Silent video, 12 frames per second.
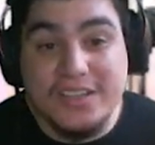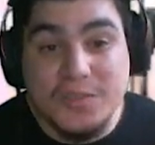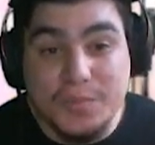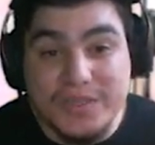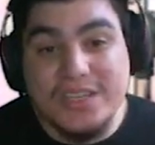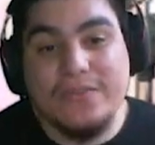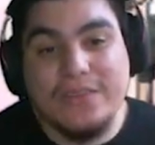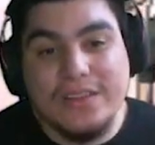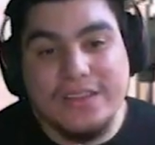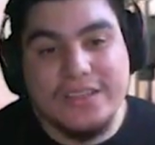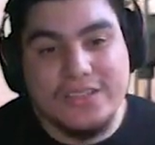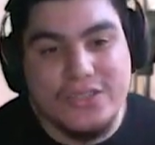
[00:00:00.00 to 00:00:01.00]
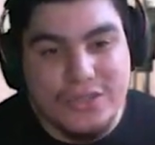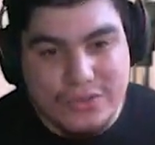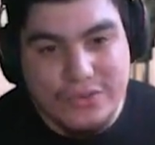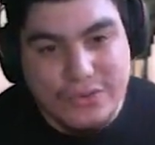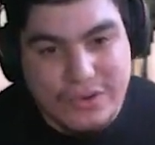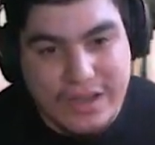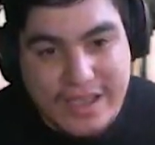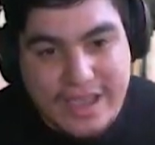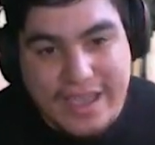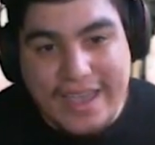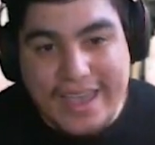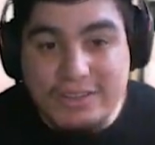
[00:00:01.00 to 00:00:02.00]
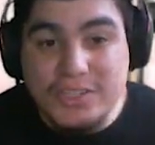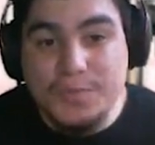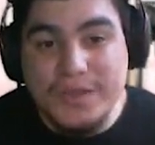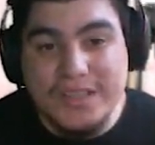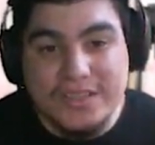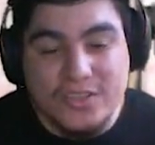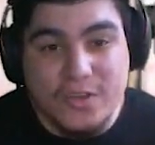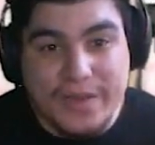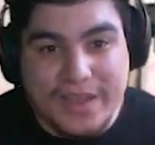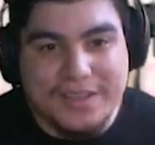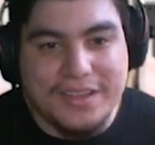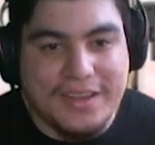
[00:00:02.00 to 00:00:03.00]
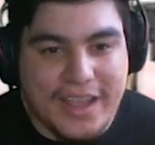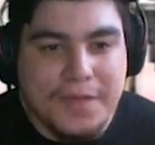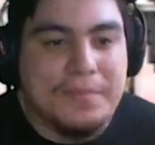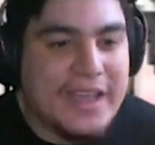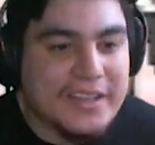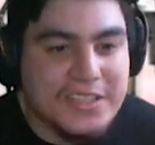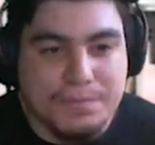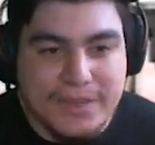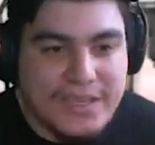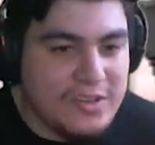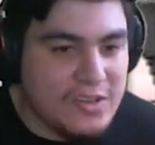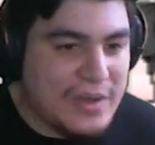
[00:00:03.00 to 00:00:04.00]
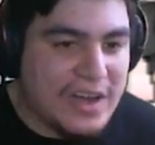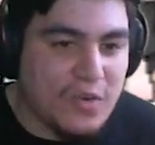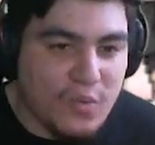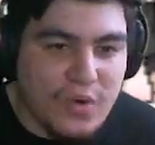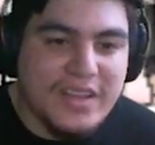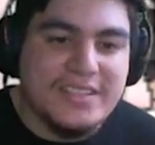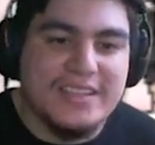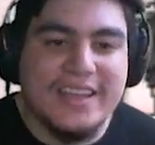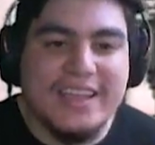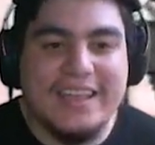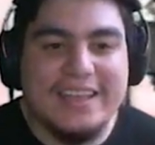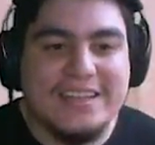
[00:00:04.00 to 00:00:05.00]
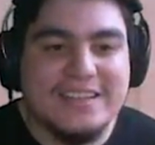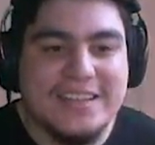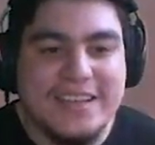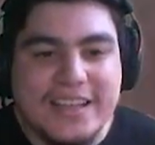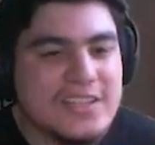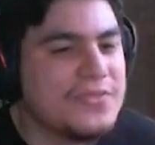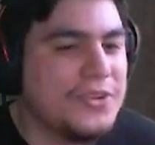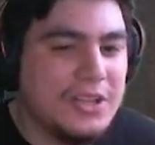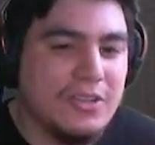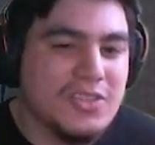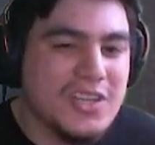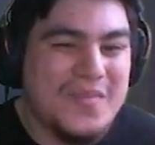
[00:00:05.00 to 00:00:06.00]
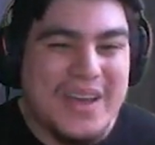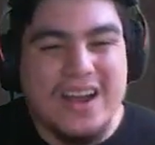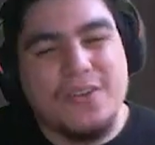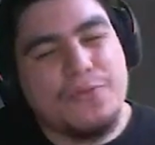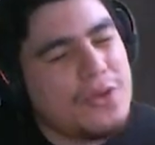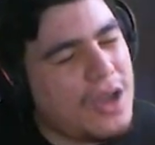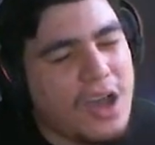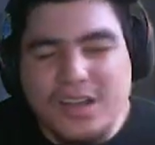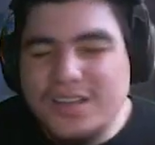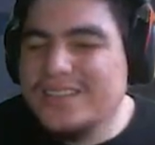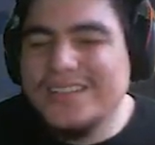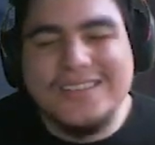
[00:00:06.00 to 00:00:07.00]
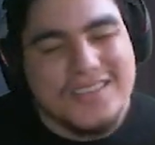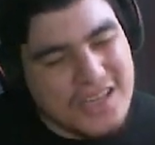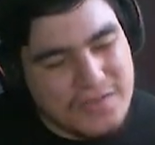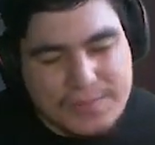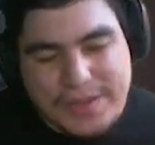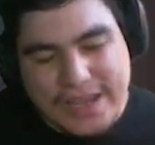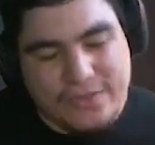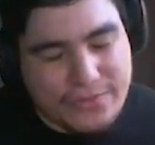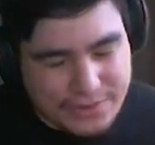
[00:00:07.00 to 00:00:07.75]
specifically to outspeed this Cobalion at max speed no matter what, and he gets a free close combat off. Honestly, it doesn't even matter for